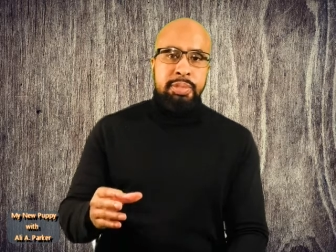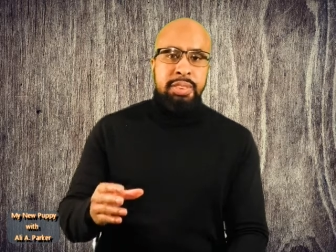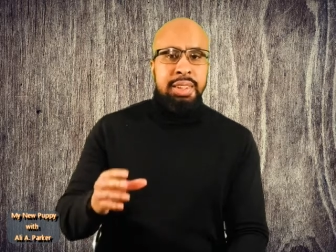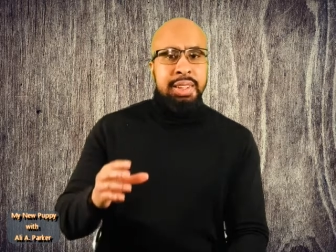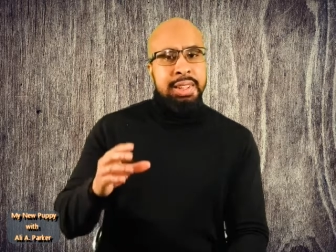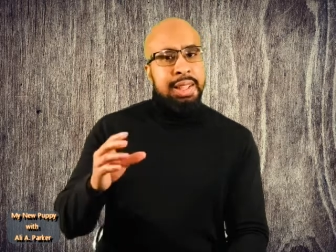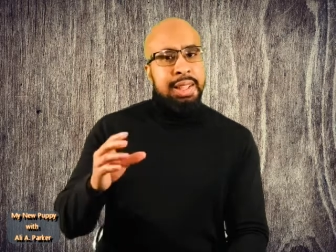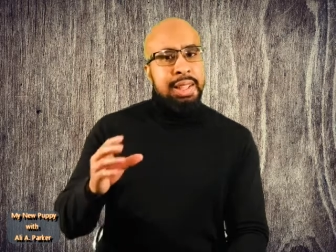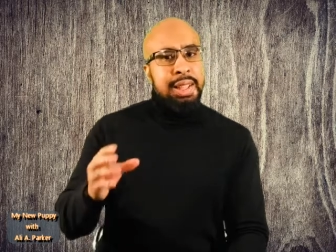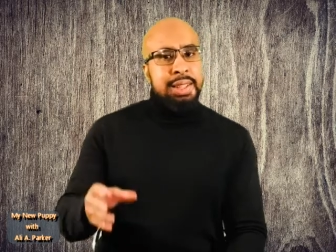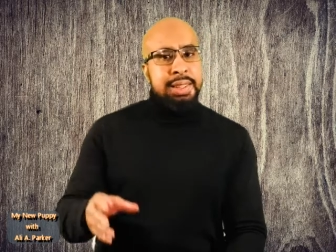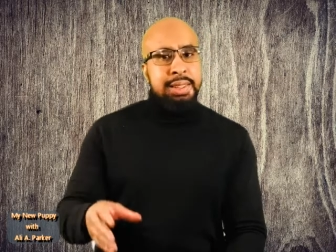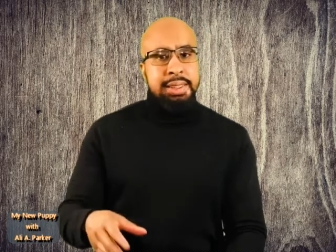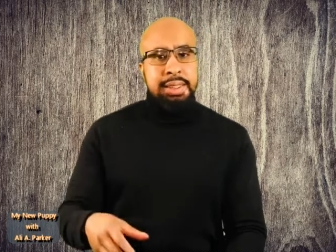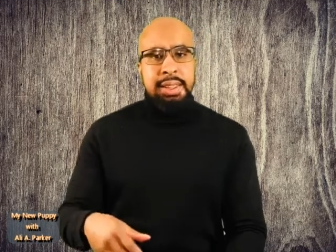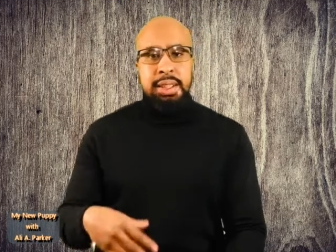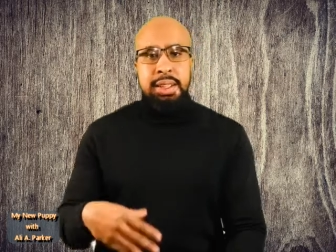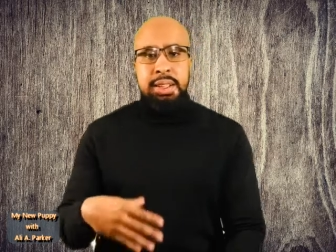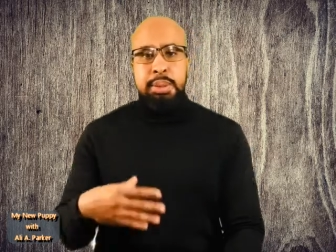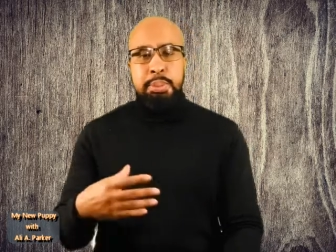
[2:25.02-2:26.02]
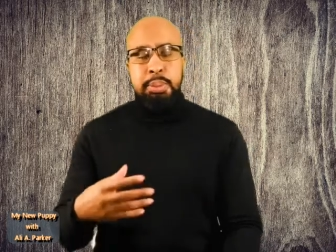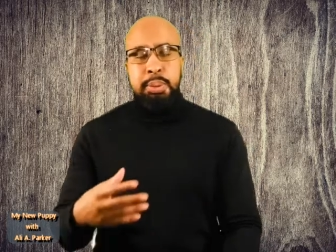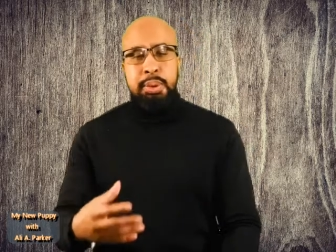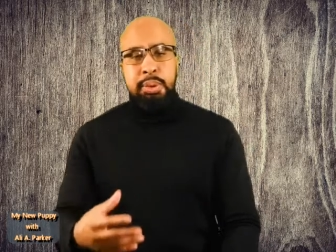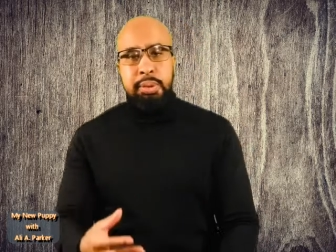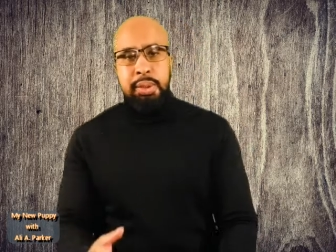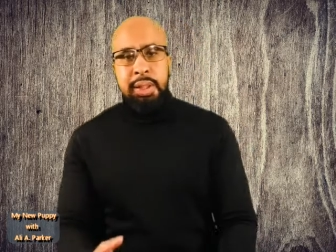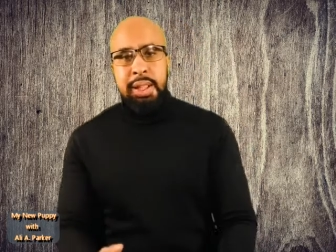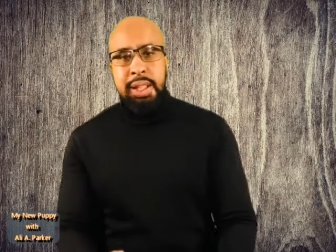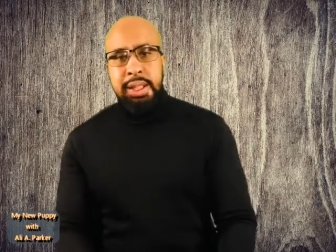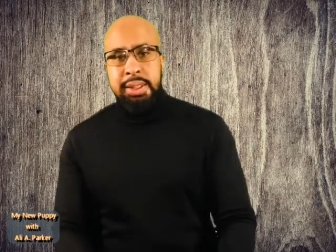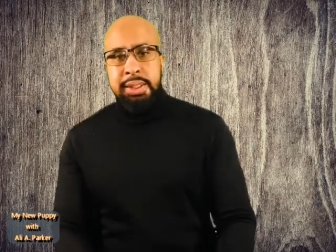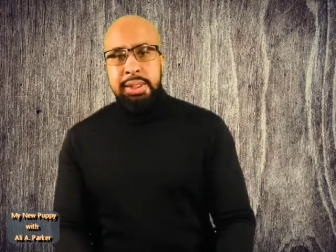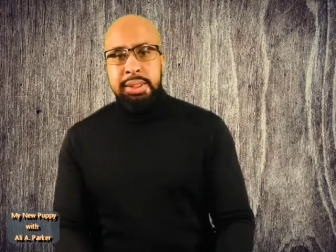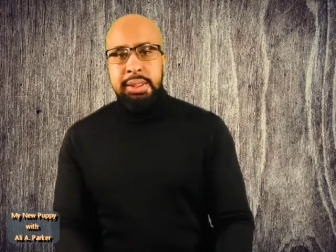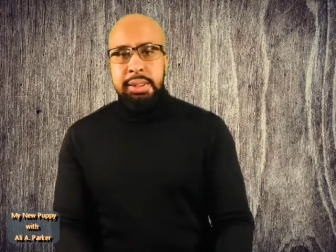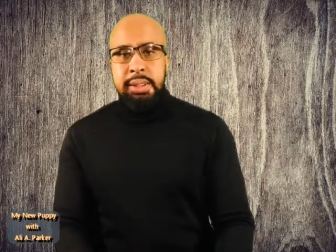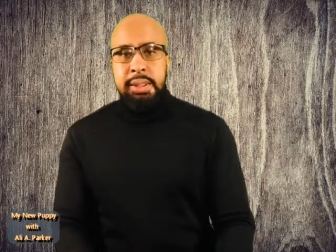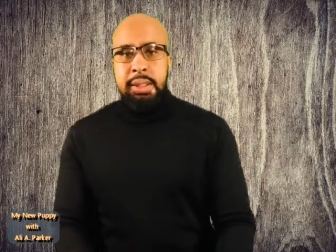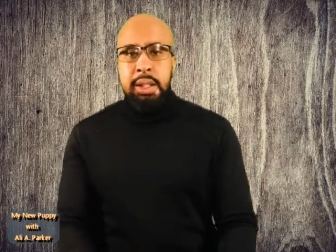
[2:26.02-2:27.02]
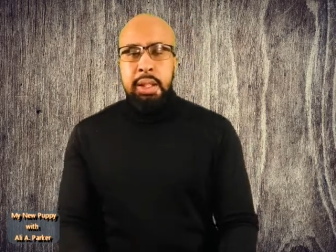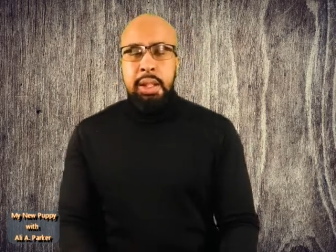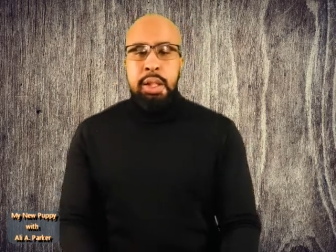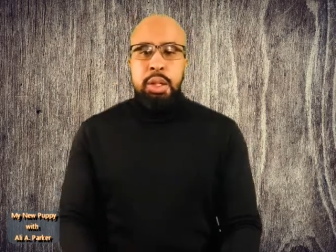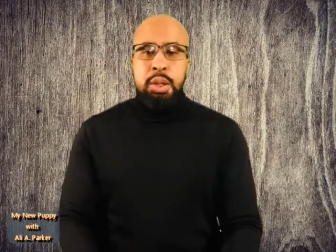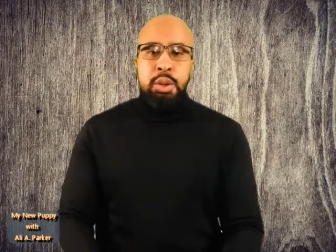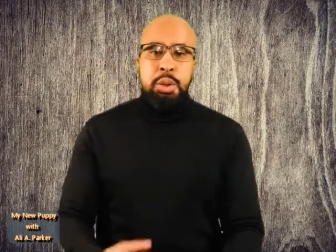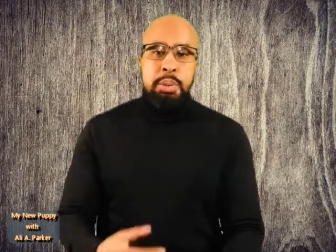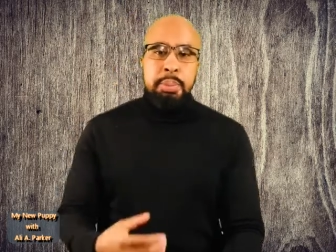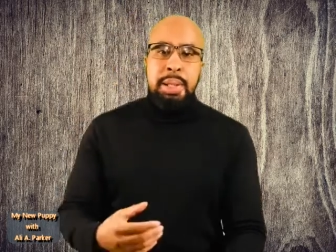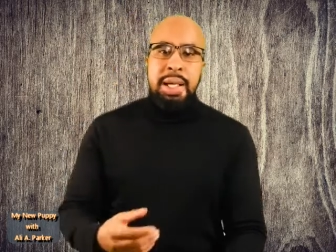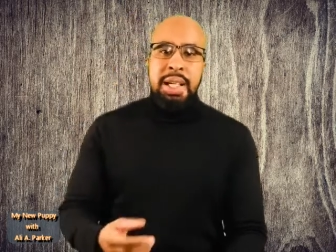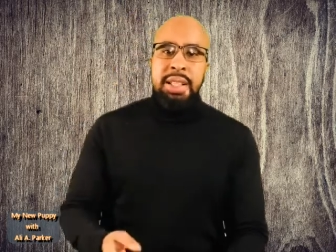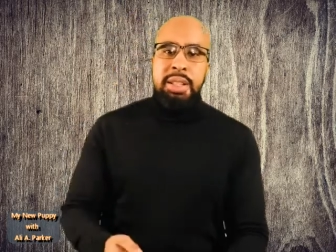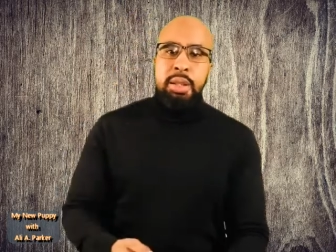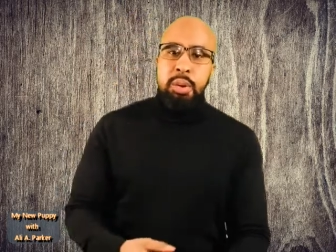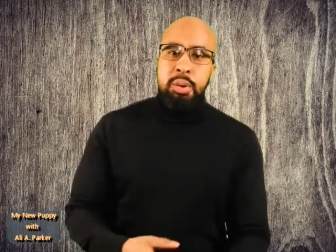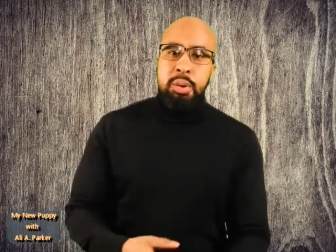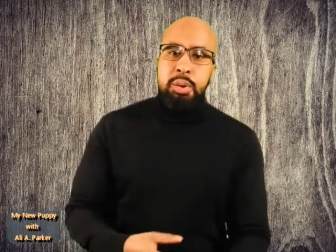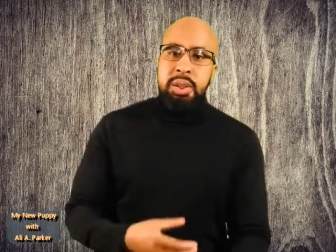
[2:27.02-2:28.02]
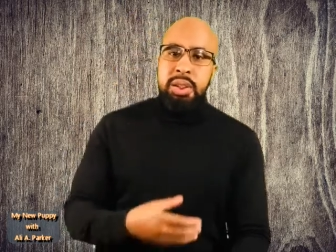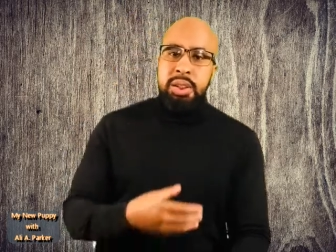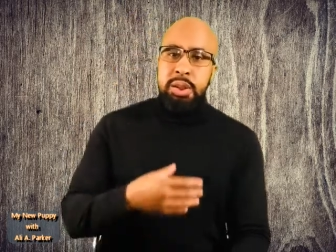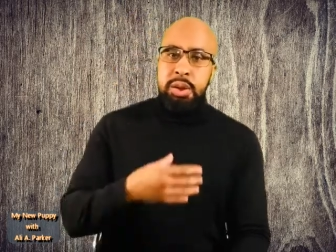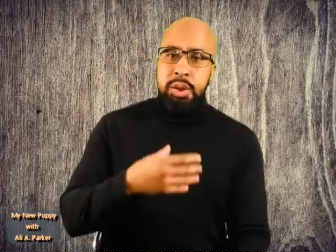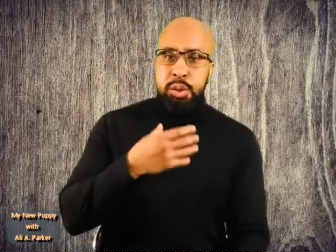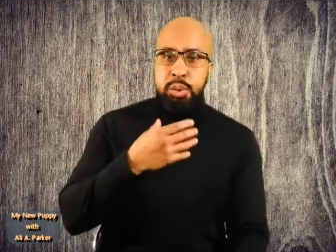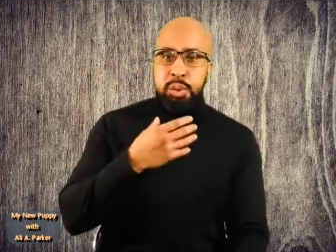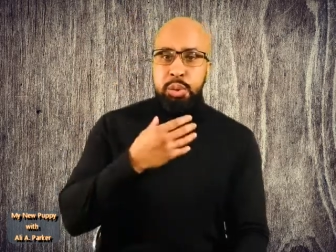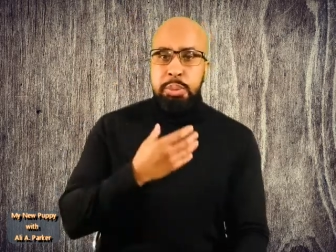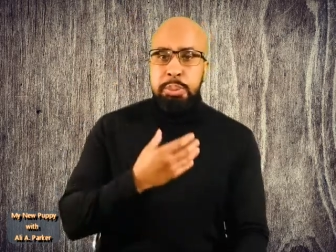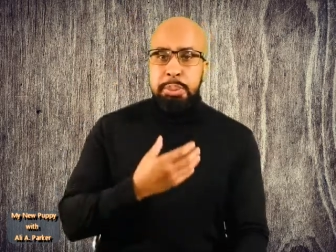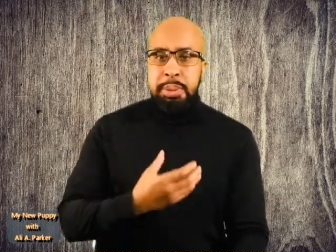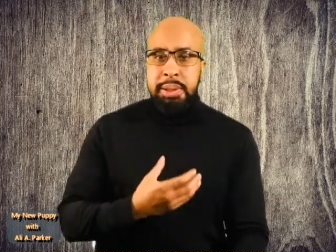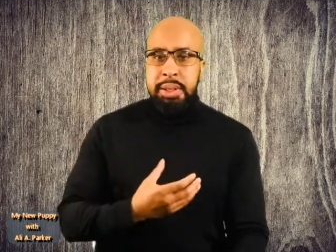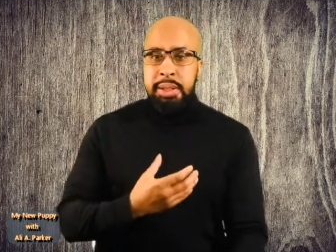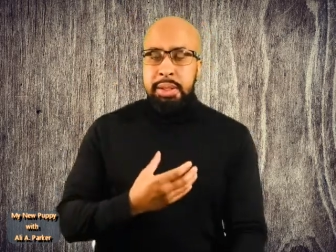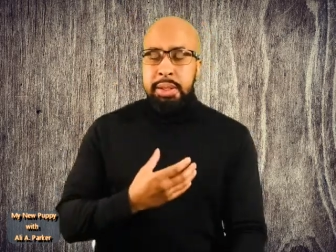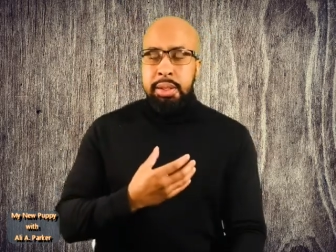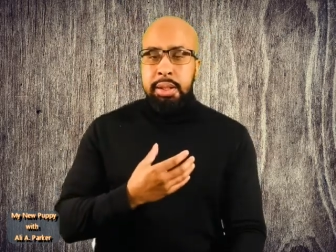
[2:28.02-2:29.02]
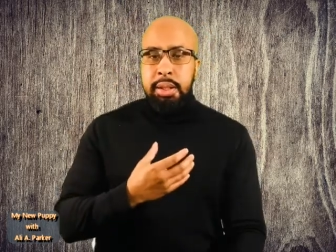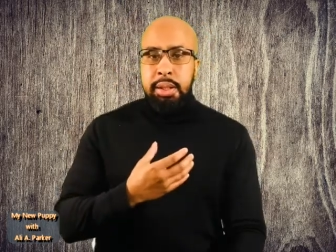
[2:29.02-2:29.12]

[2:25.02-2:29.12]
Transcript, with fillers: Now, as things progress, you might notice the drooping